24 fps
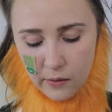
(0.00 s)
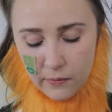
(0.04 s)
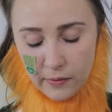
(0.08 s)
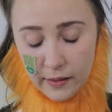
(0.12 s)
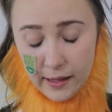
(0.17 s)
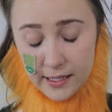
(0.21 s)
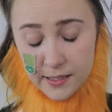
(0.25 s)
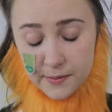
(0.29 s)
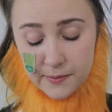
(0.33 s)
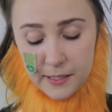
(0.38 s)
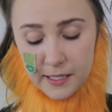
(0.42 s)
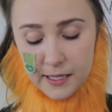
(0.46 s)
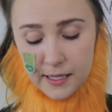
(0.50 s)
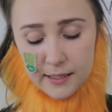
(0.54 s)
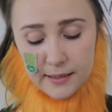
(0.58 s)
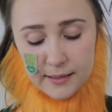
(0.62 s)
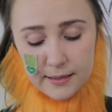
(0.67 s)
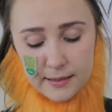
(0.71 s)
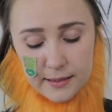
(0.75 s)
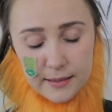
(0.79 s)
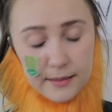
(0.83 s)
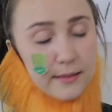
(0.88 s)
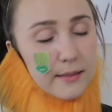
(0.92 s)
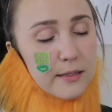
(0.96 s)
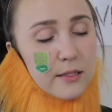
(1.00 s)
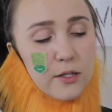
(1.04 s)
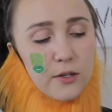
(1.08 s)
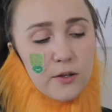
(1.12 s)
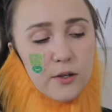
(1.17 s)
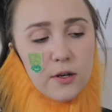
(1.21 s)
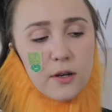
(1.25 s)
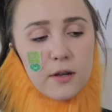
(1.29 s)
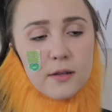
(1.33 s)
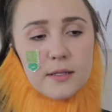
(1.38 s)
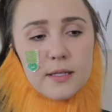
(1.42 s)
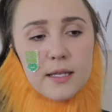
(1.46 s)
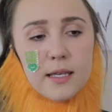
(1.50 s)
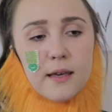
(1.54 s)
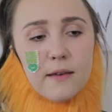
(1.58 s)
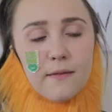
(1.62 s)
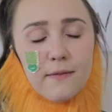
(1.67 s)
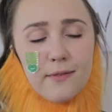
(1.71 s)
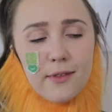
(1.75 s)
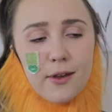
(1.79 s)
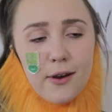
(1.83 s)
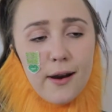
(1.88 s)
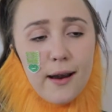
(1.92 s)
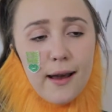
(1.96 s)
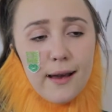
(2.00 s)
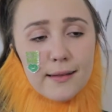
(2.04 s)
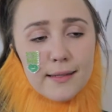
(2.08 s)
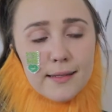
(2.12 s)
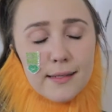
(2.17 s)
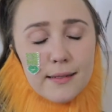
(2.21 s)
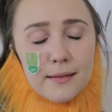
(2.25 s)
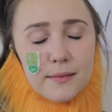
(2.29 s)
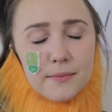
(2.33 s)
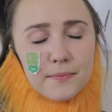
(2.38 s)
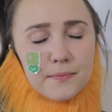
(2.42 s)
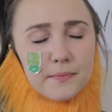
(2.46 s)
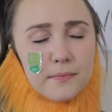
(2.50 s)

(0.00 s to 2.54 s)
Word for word: That's because since New Year's Eve, there hasn't